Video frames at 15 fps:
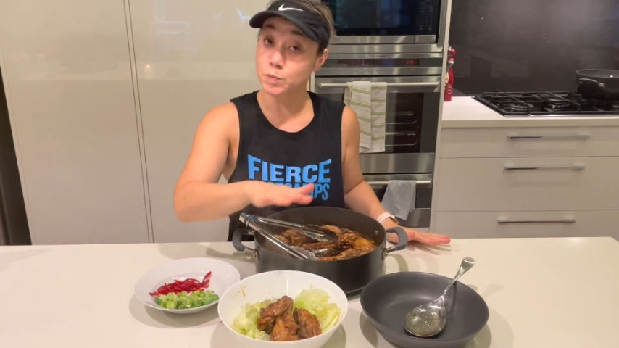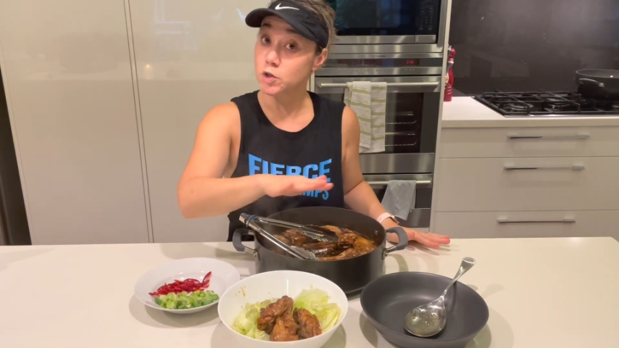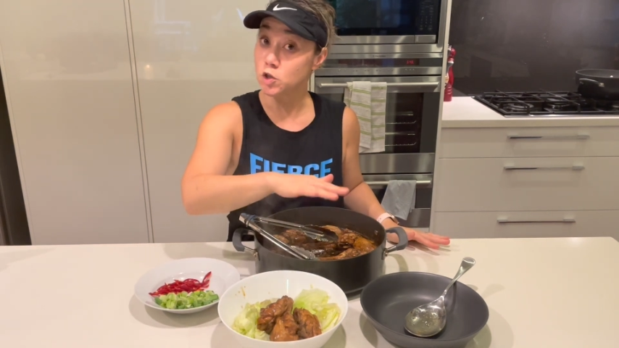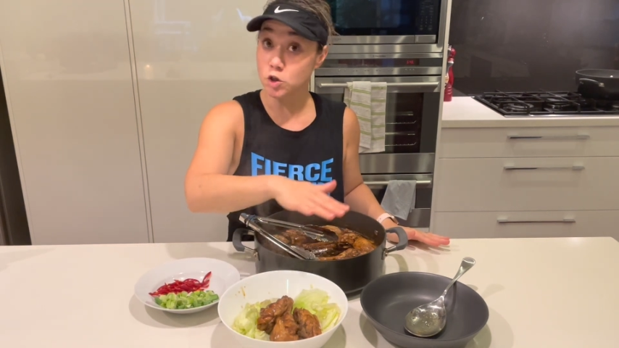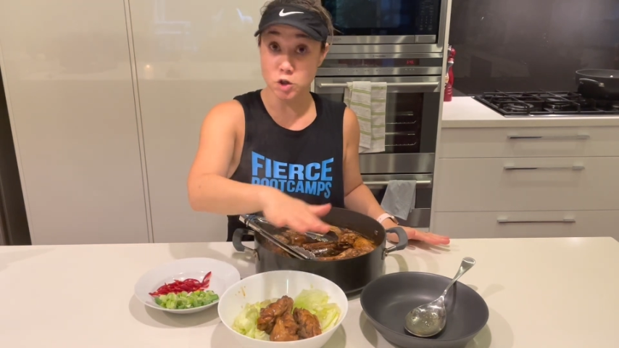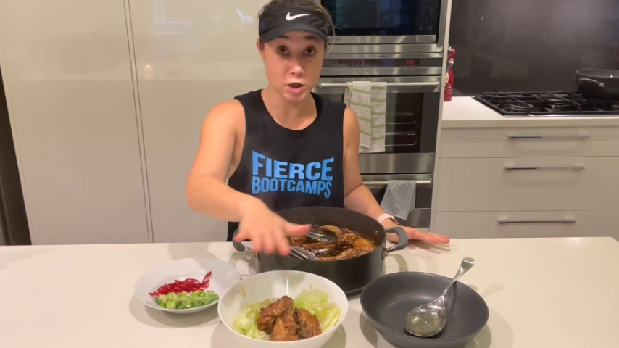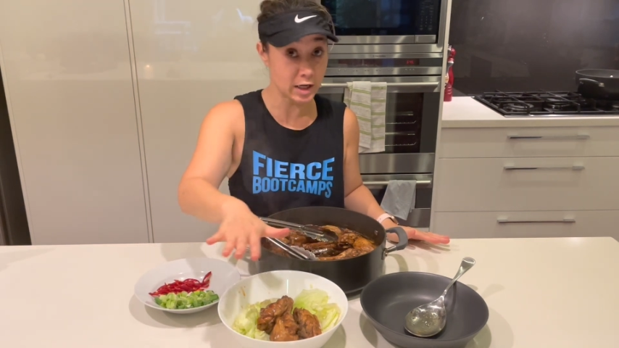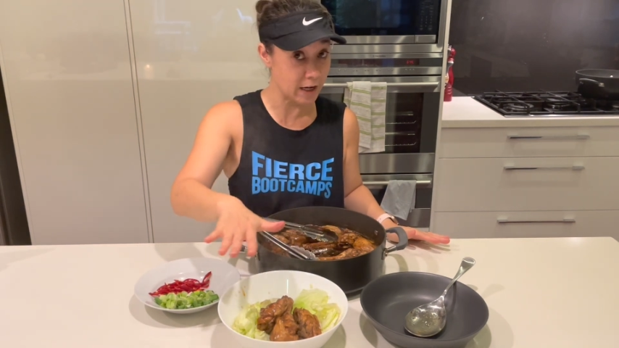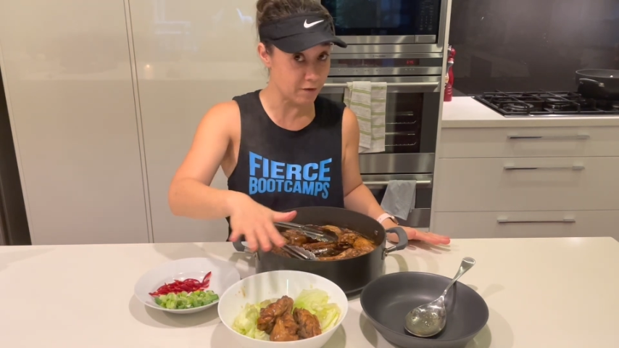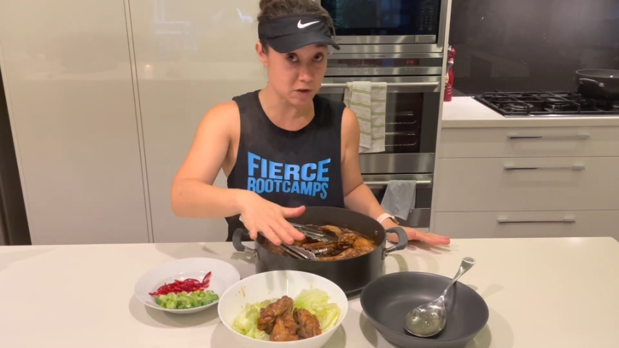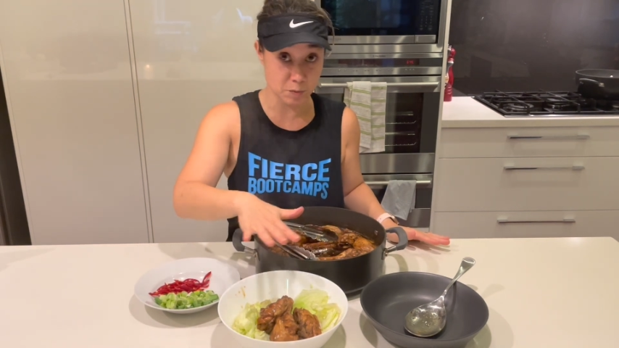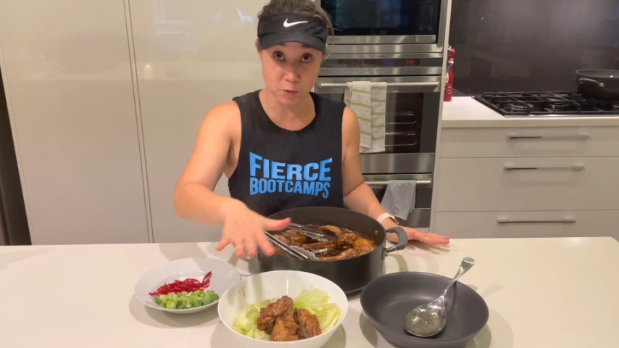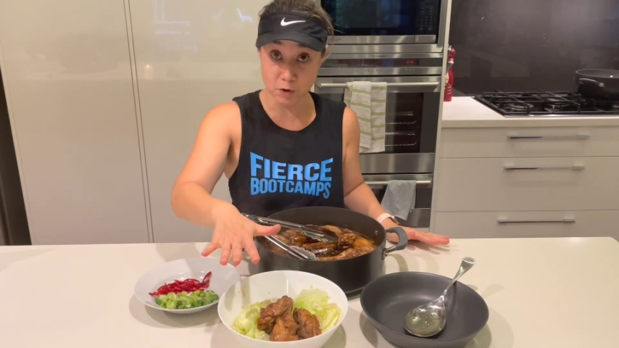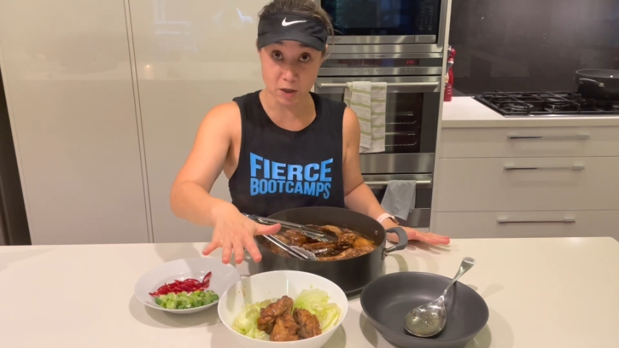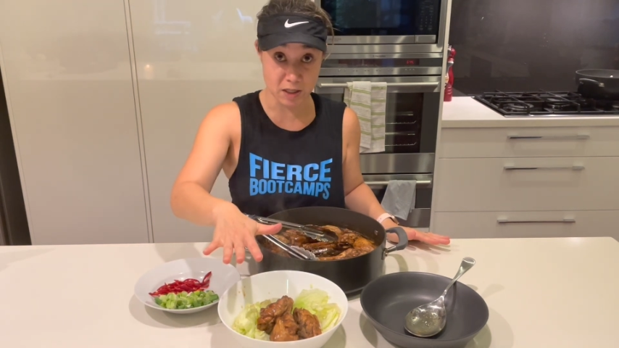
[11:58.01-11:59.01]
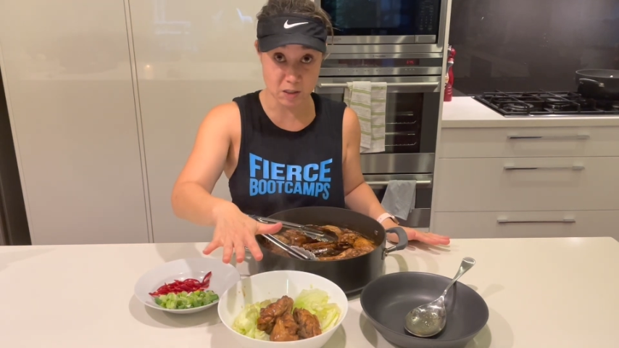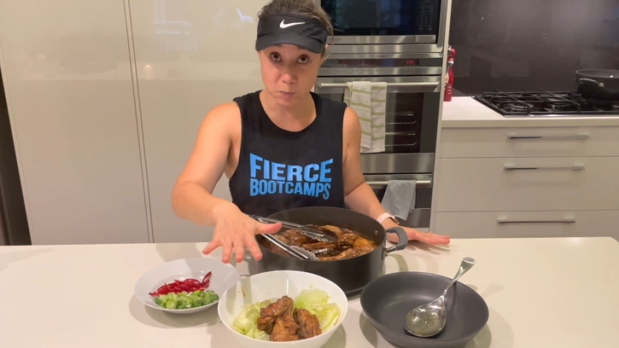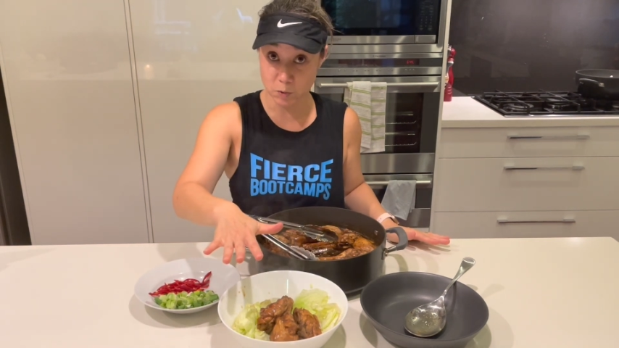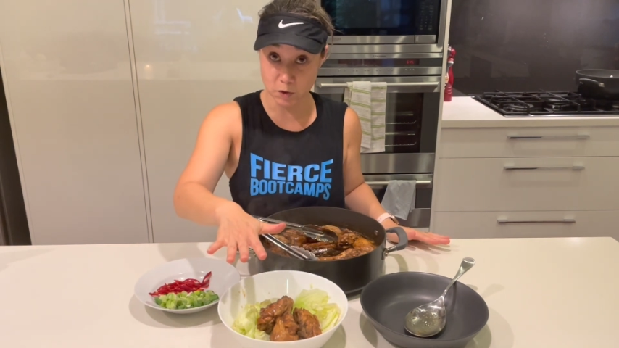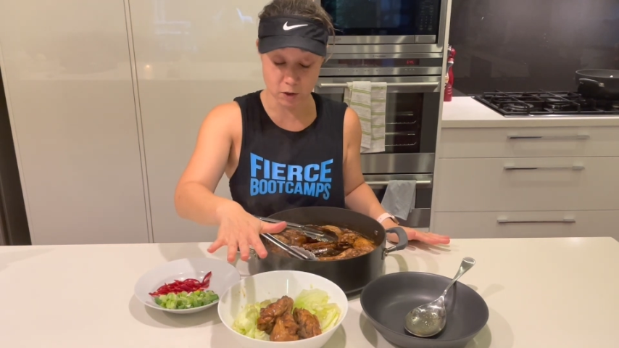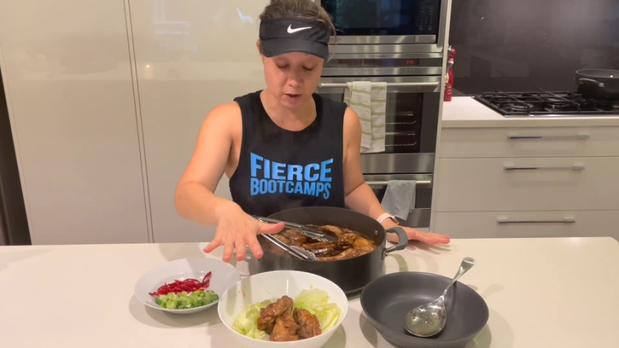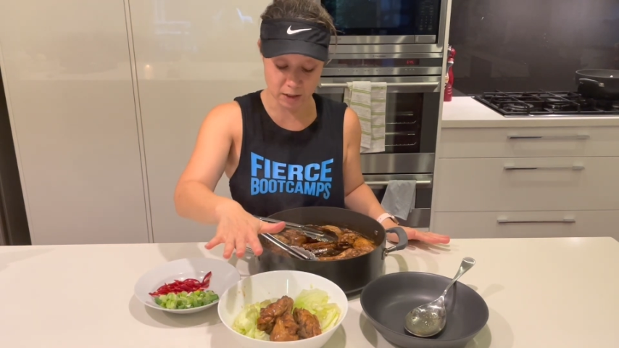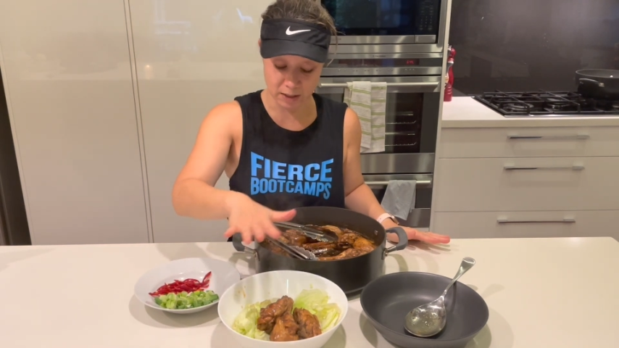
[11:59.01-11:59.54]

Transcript: but you don't have to put iceberg